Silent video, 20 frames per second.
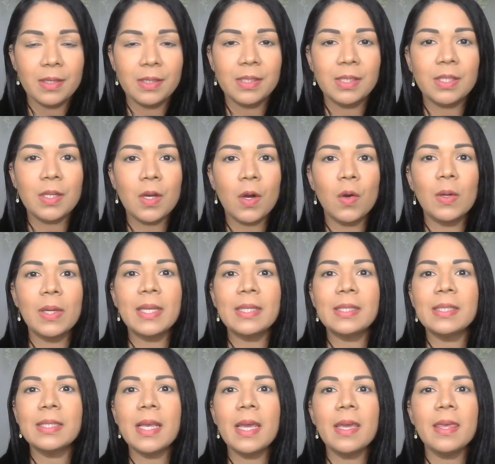So
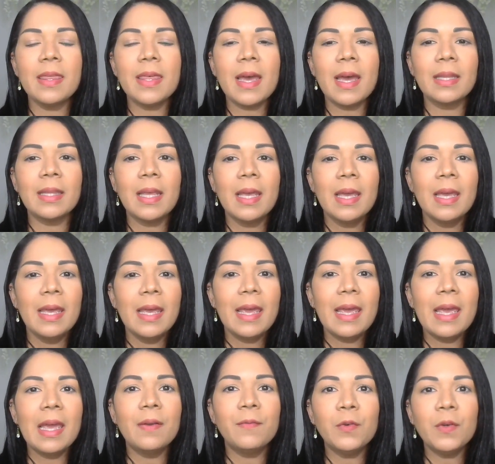let's say that
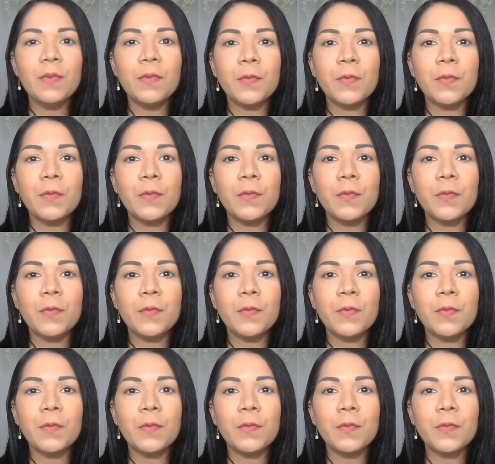every